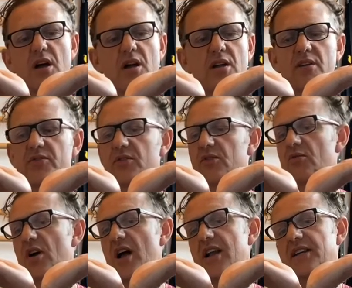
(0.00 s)
if you're
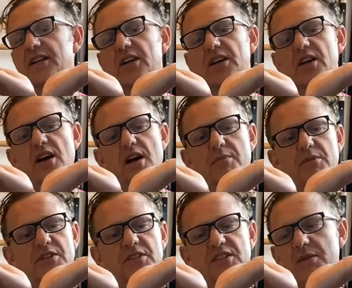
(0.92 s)
right-handed like I am, you
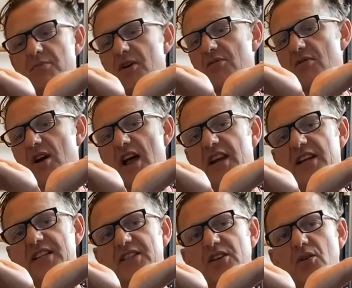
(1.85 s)
can see my right hand
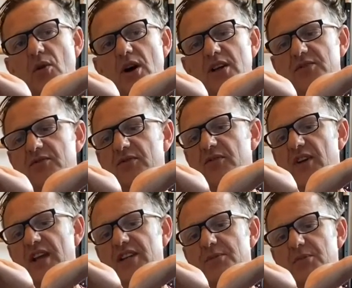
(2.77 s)
isn't quite as
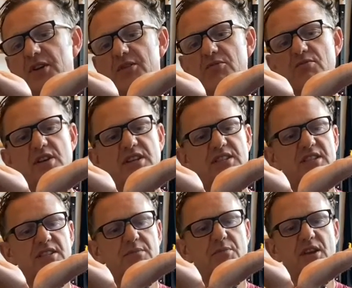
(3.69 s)
flexible at the wrist
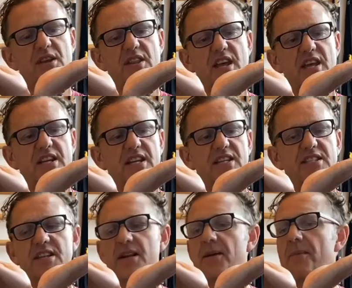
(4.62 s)
as my other hand
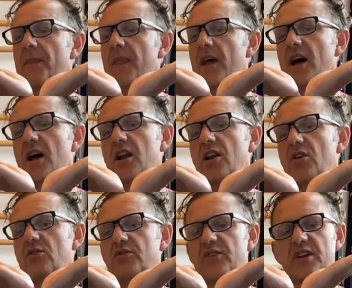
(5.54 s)
is.
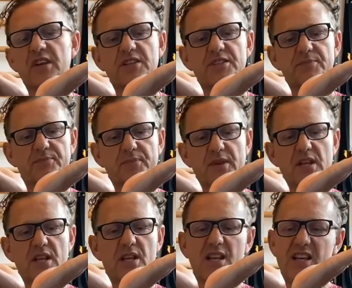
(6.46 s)
Long fingers.
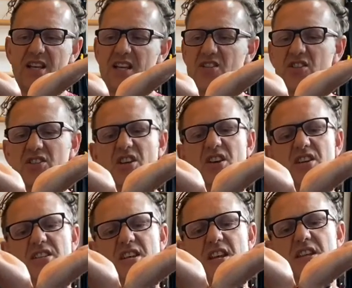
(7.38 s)
And then just kind
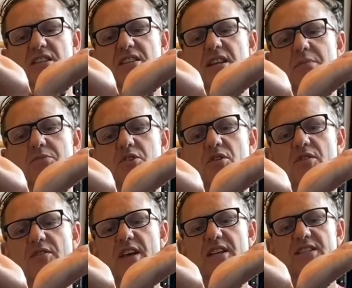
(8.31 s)
of take a snapshot
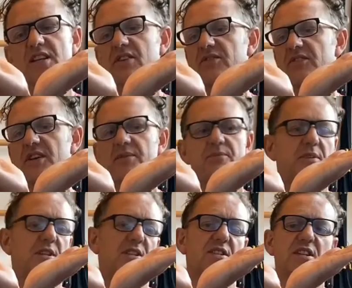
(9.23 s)
of that selfie
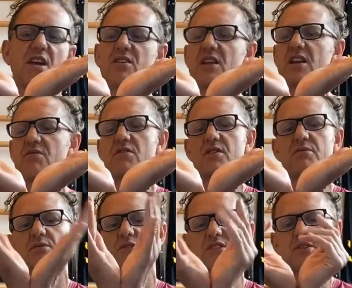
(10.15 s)
and just say, okay, right,
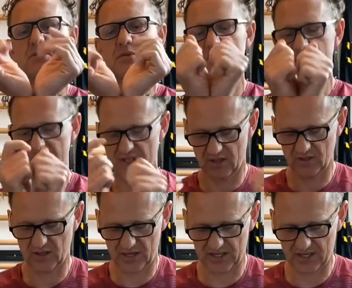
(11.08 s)
we'll see what it's going to
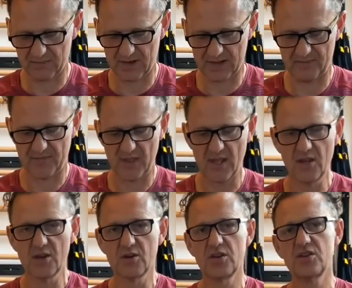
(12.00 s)
look like in a minute.
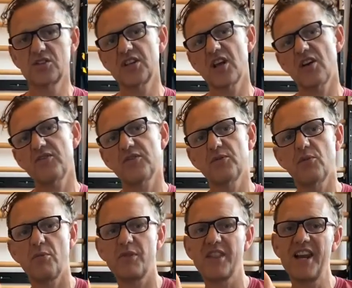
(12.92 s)
Usually go for the
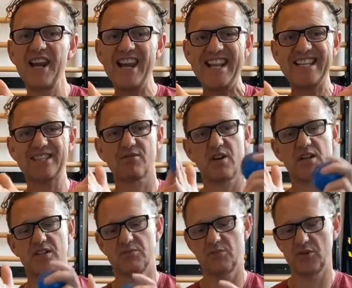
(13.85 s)
one with the least
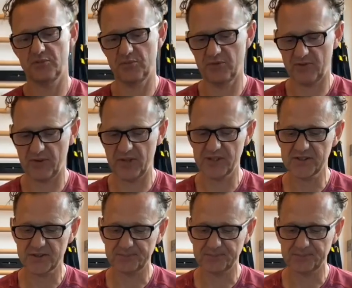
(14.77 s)
range of movement first.